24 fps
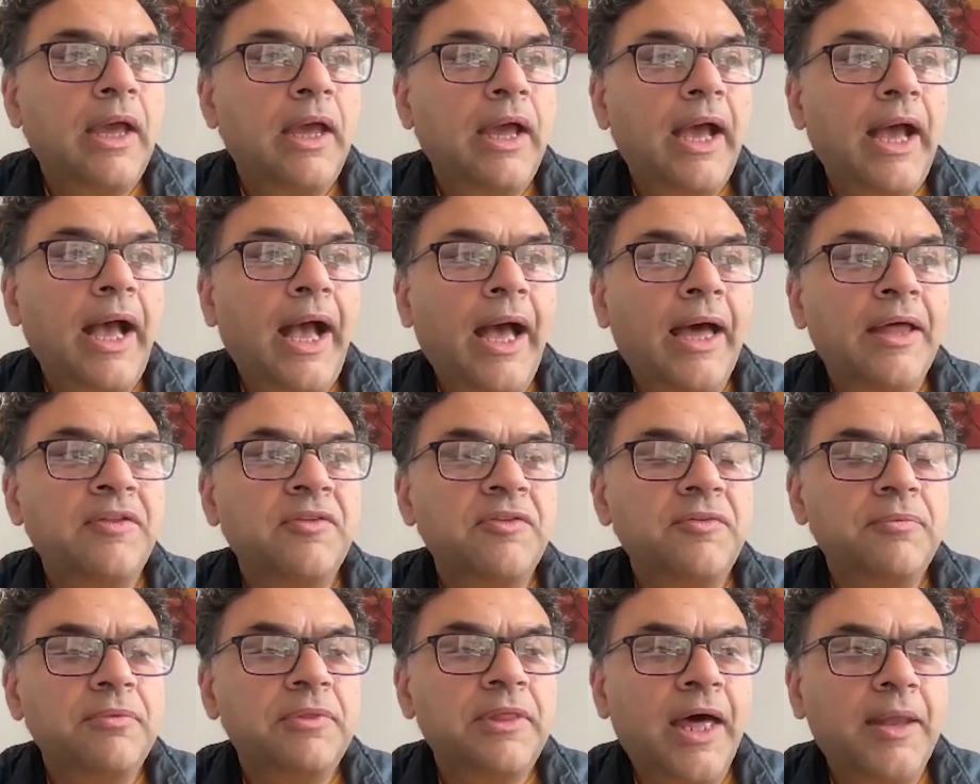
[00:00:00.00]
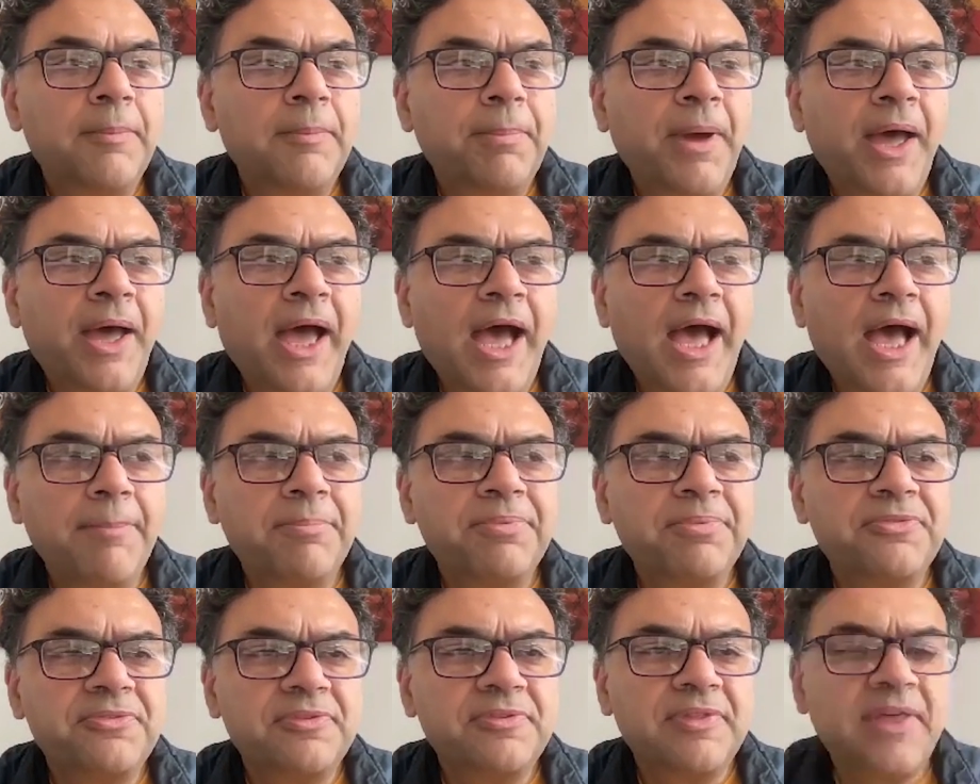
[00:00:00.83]
And that
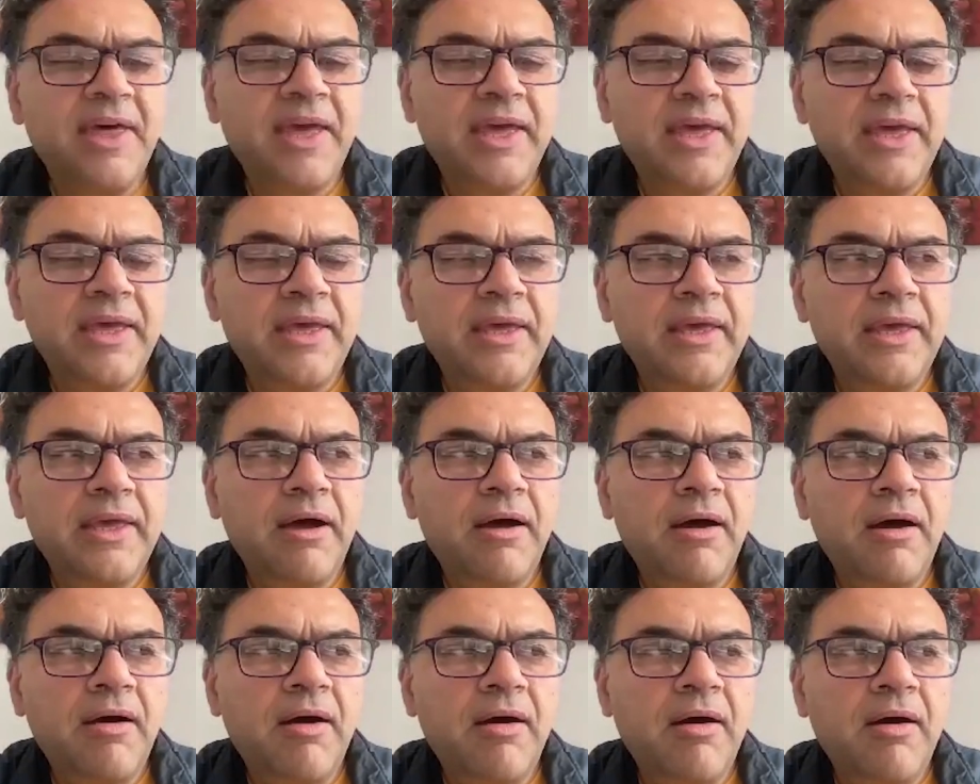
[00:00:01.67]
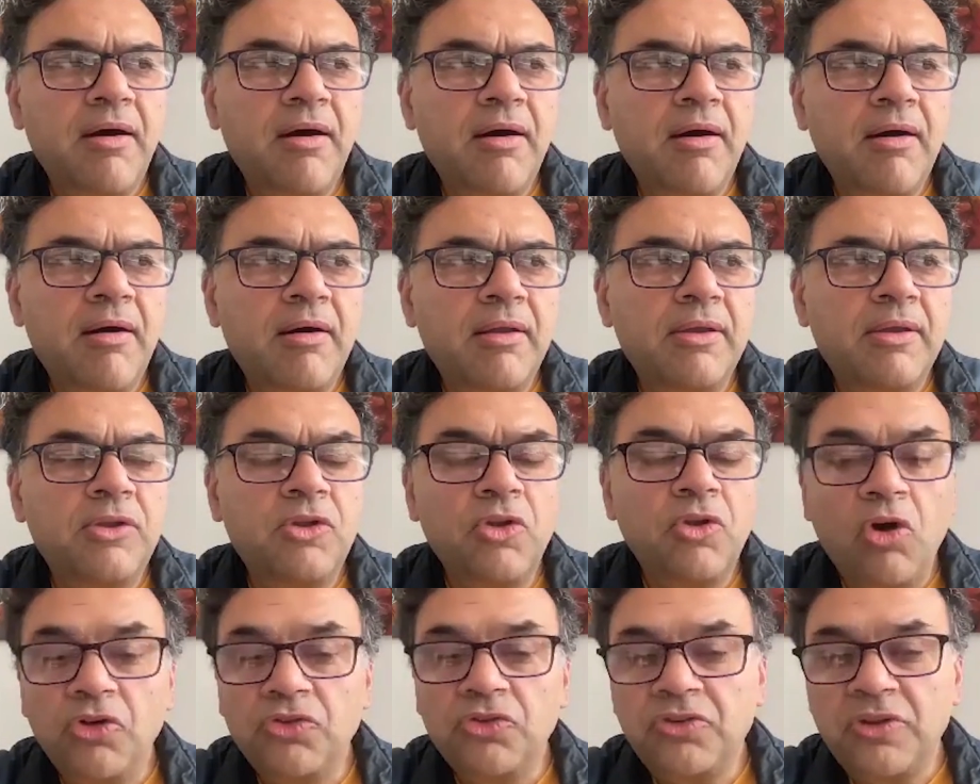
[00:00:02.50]
perhaps they are
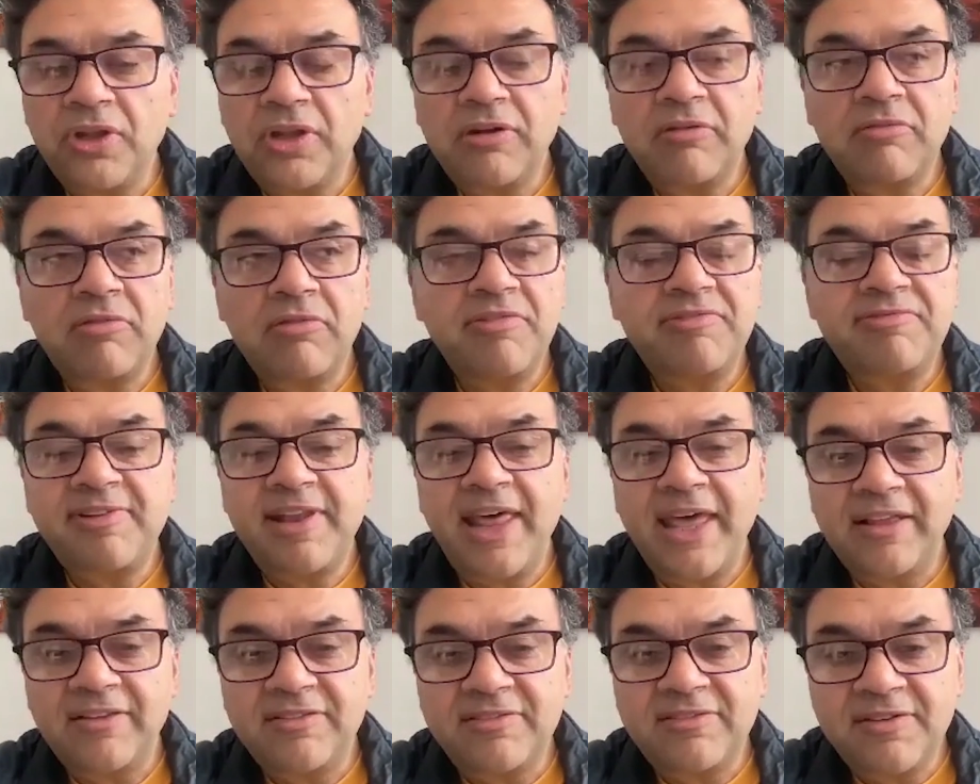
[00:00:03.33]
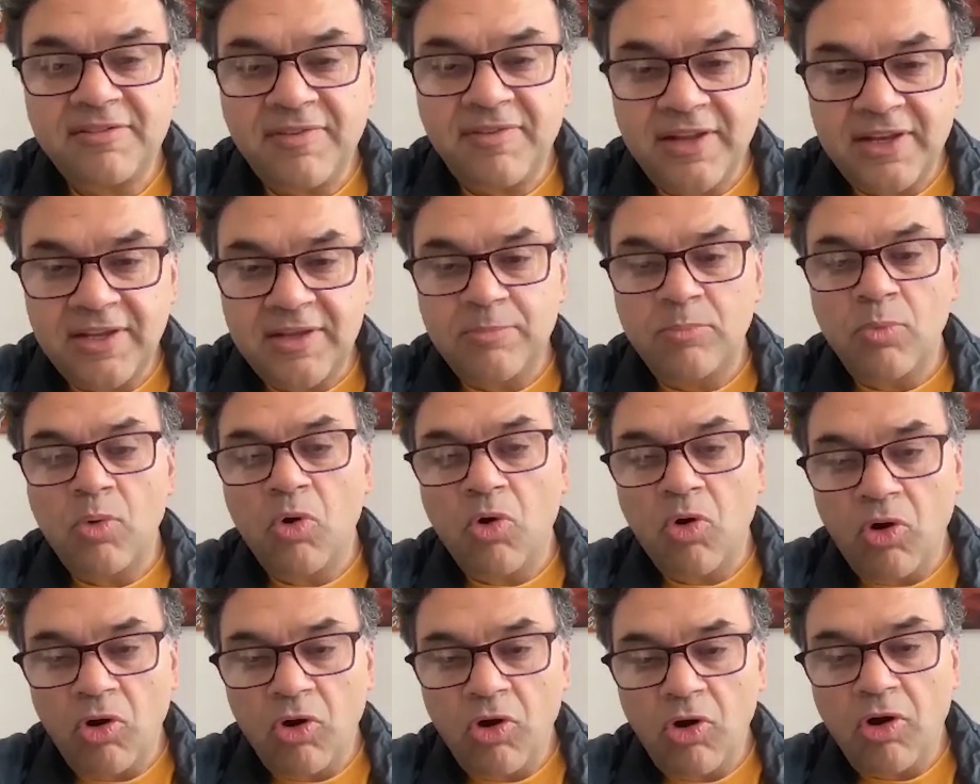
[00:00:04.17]
not reflective
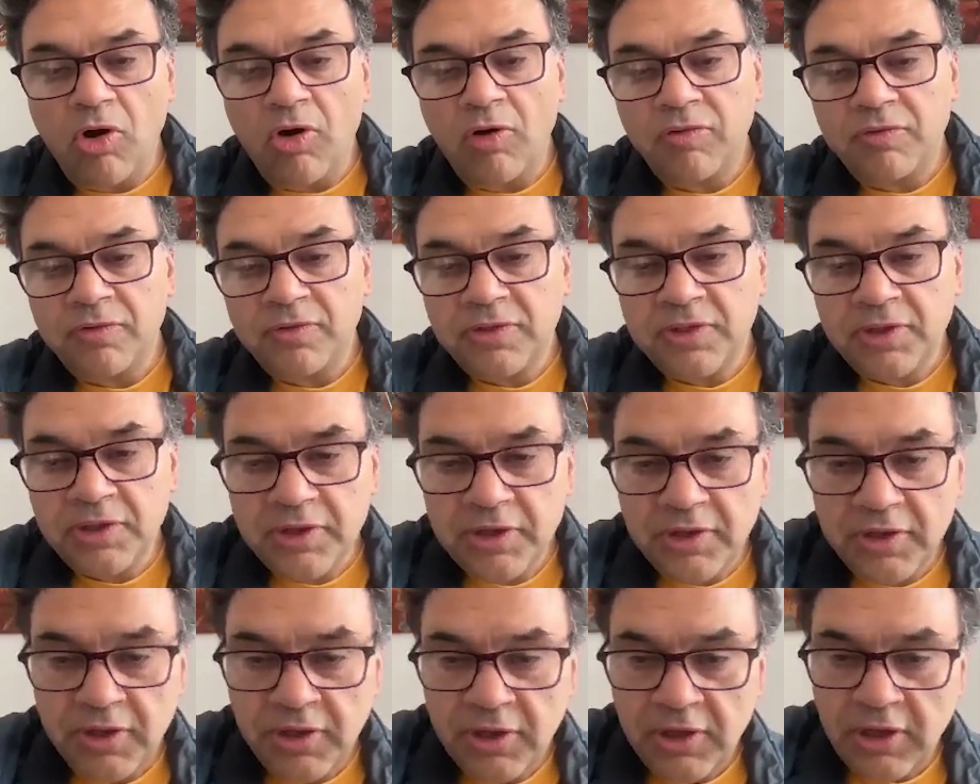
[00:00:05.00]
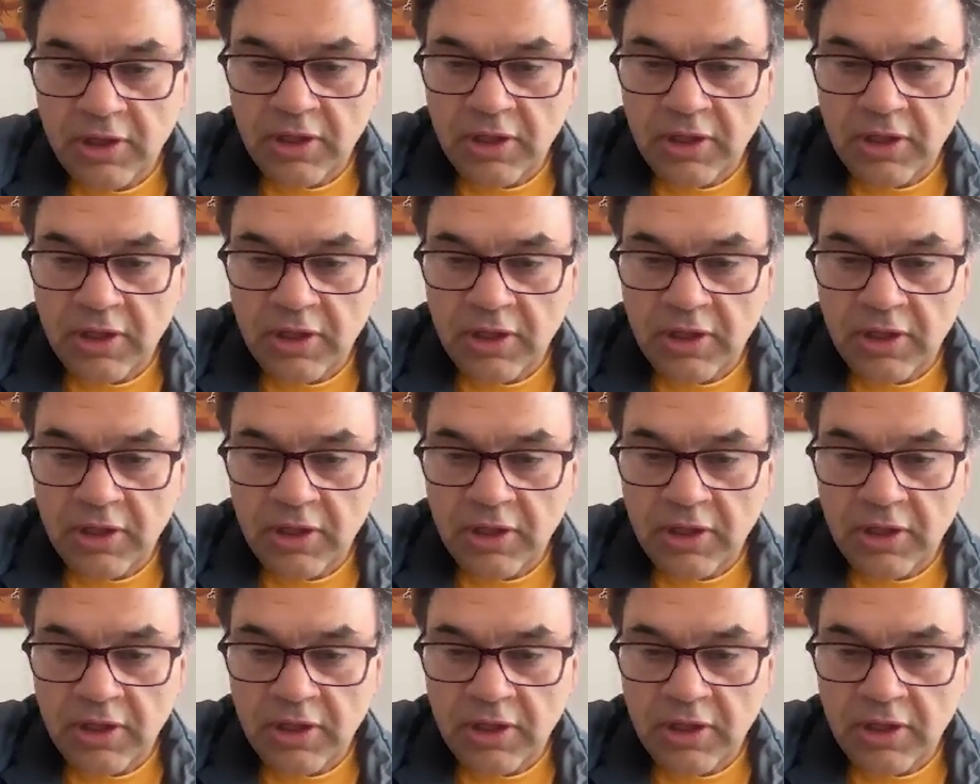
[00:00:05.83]
anymore of the